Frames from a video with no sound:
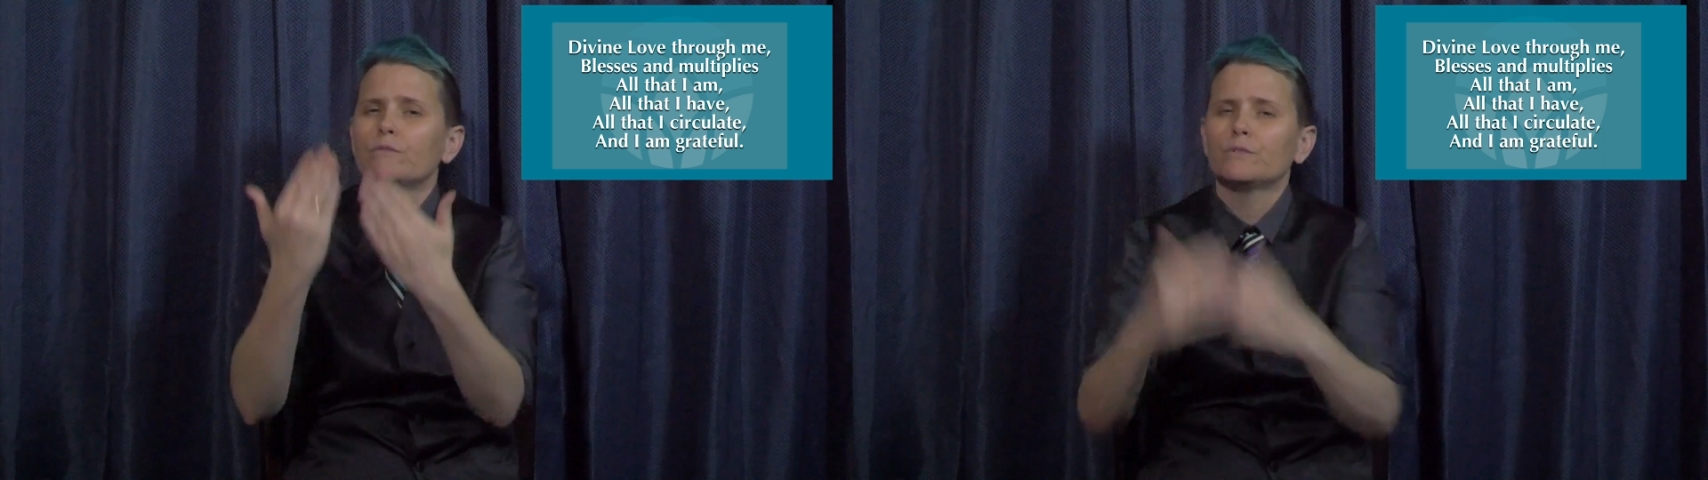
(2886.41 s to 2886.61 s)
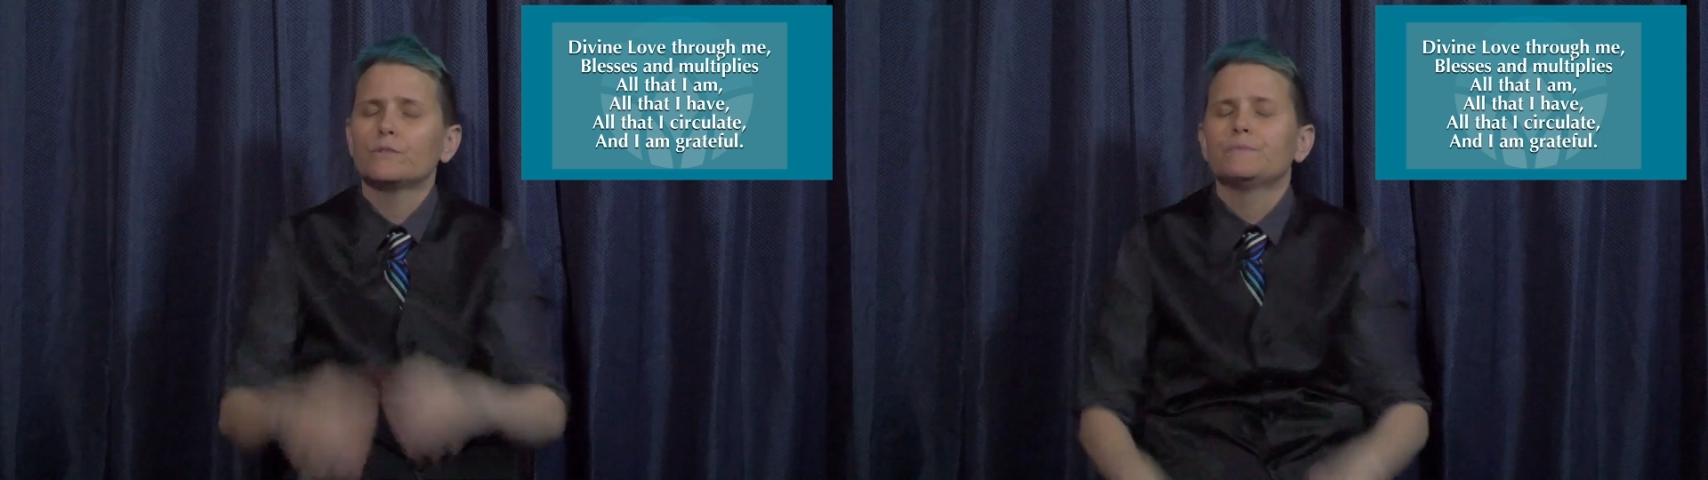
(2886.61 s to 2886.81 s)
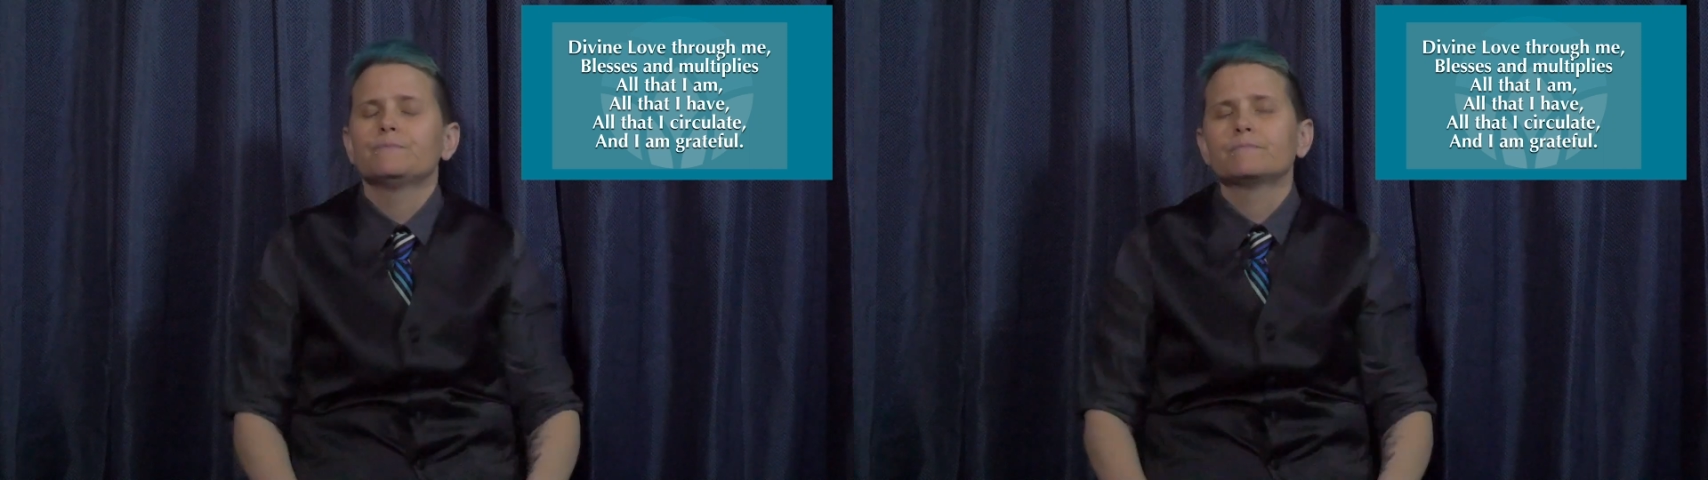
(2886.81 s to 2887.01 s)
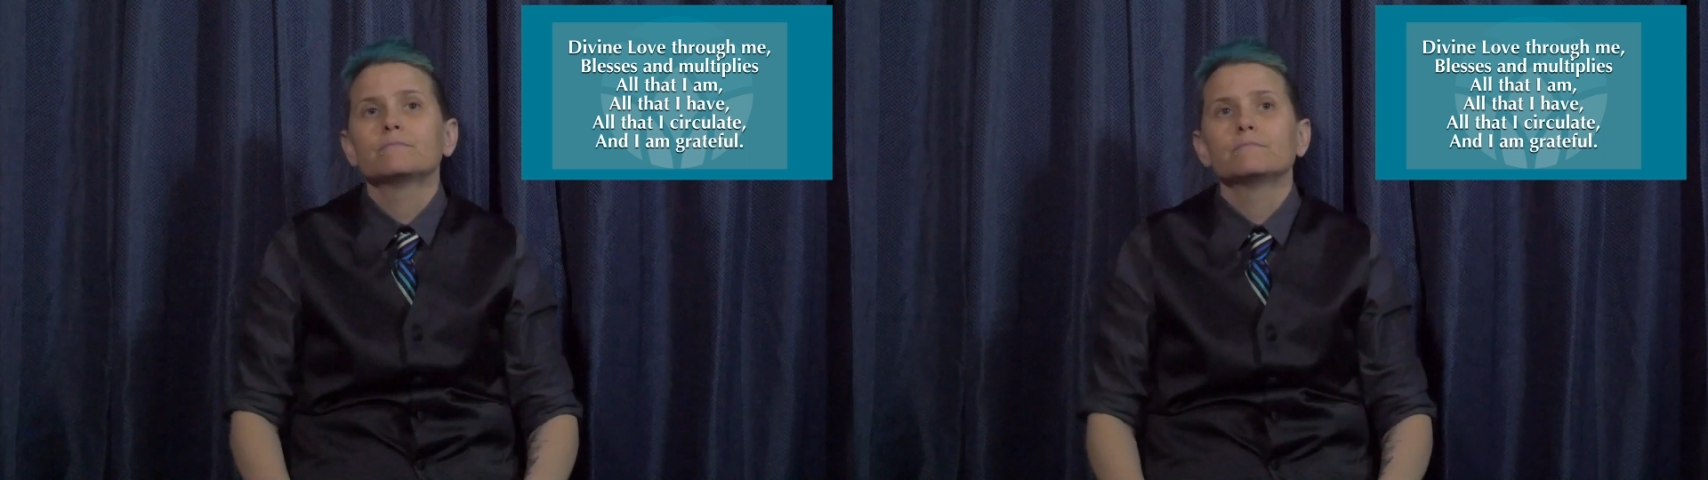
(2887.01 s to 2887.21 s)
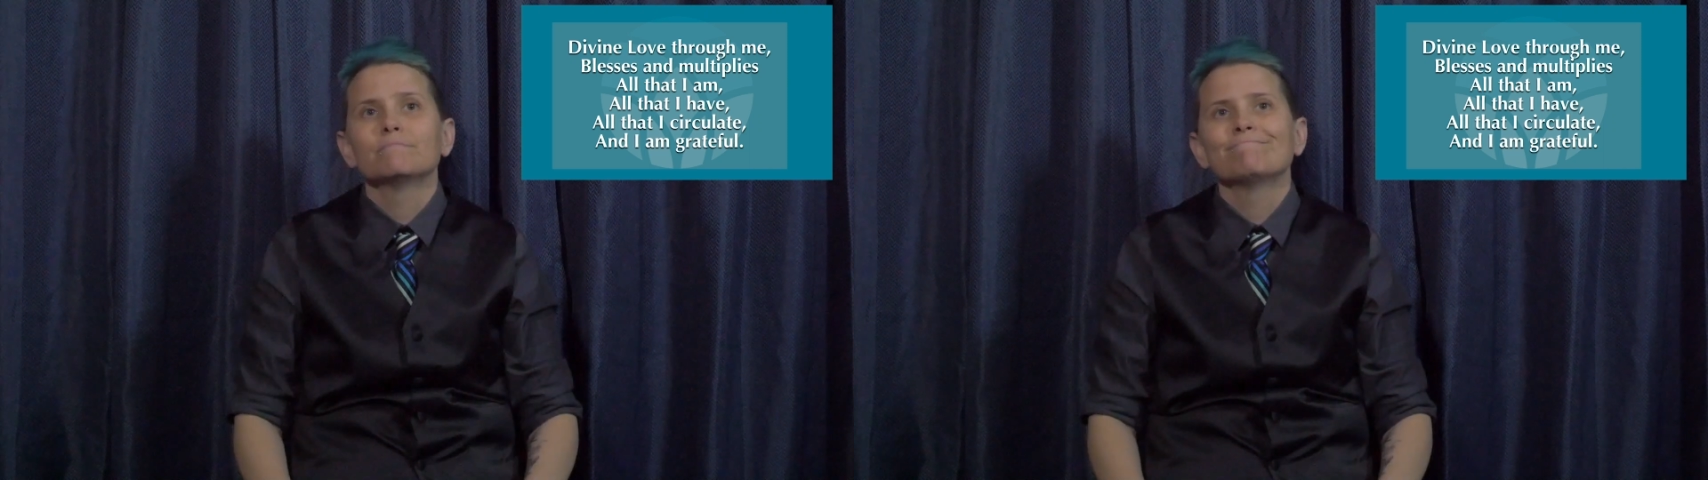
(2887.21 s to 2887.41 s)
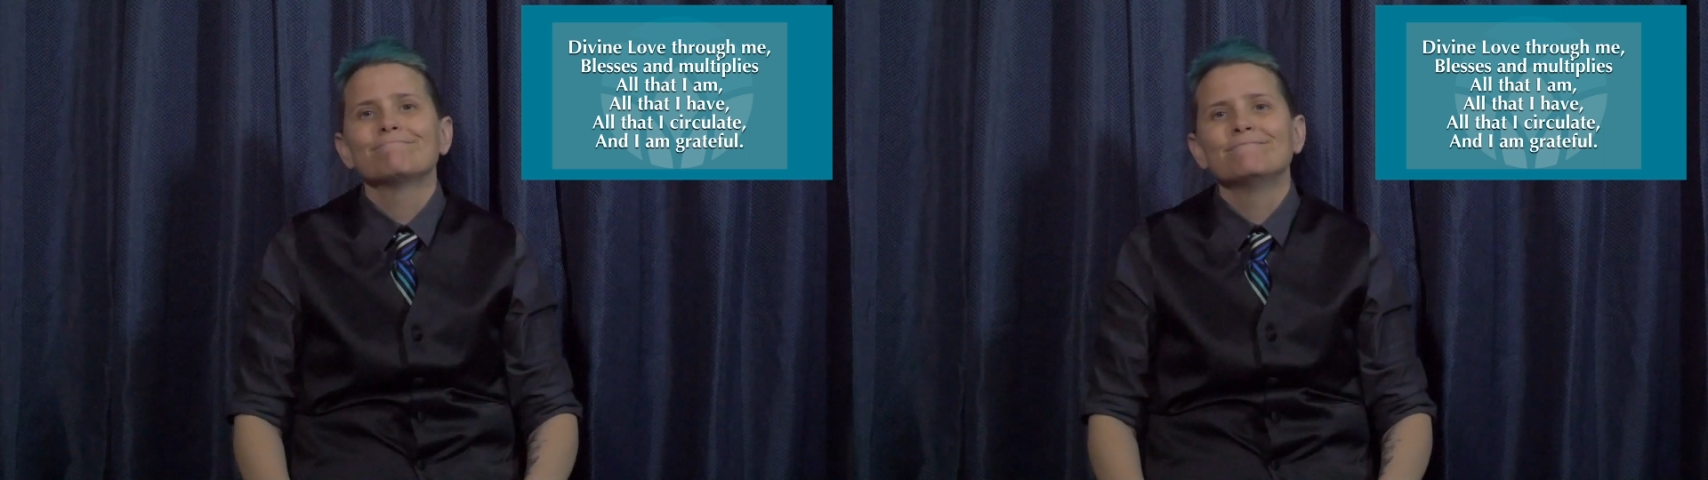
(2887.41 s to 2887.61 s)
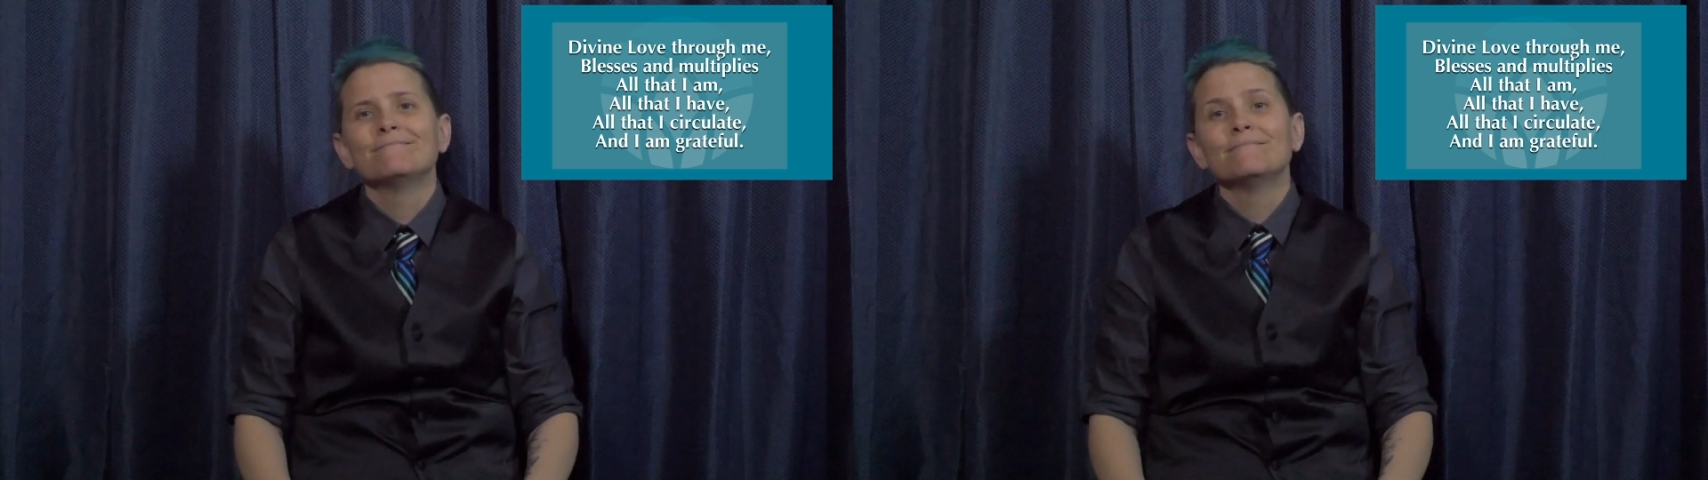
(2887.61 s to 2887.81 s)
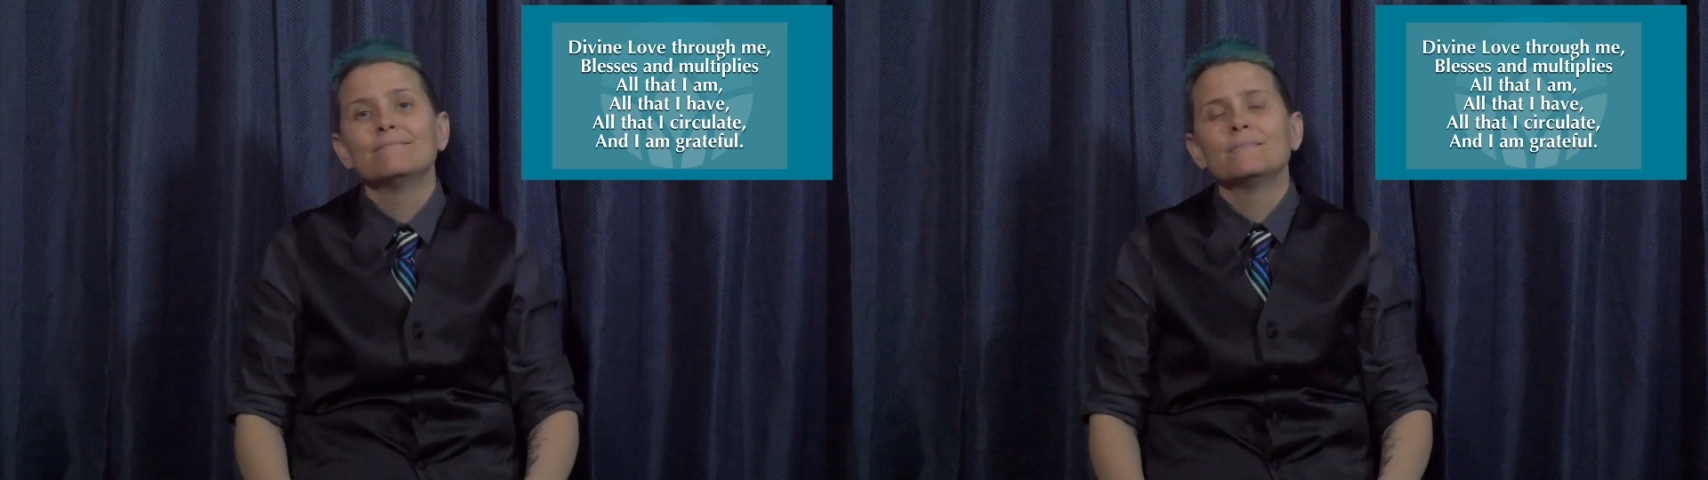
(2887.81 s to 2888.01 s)
Thank you,
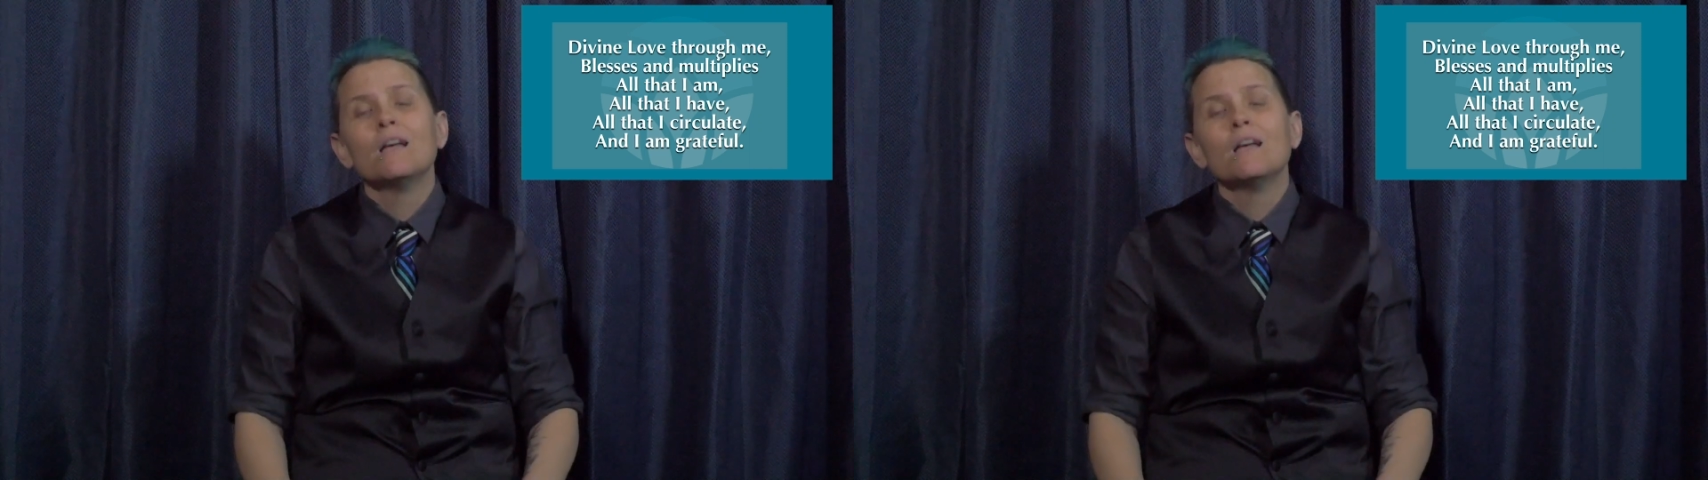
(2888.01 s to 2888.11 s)
and